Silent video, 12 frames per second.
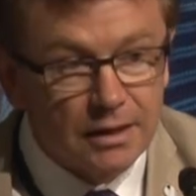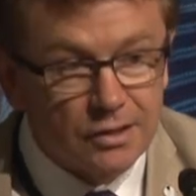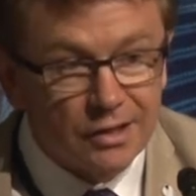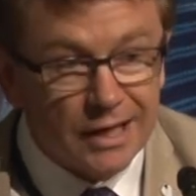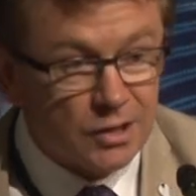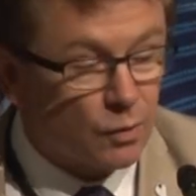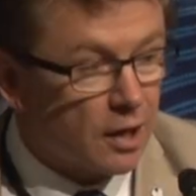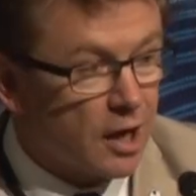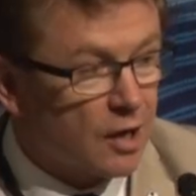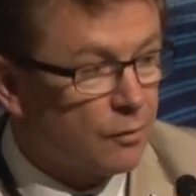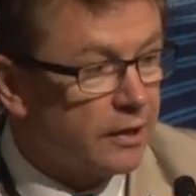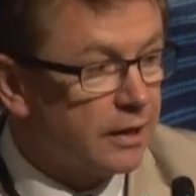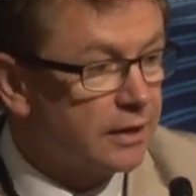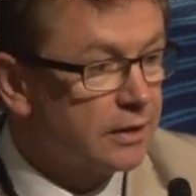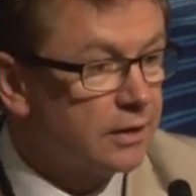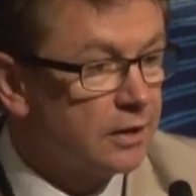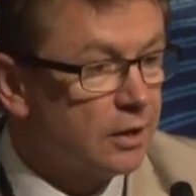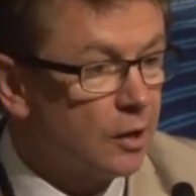So that's why I wear
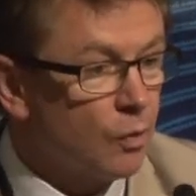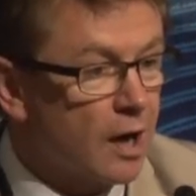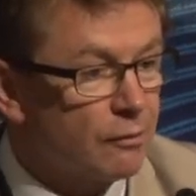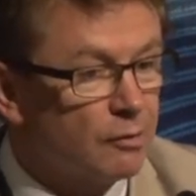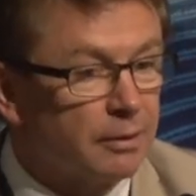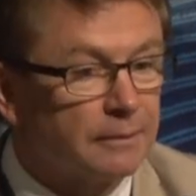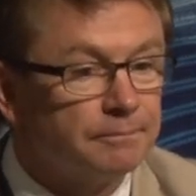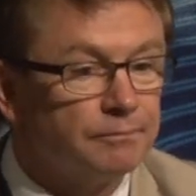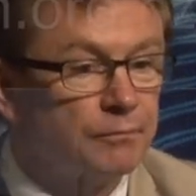a white ribbon.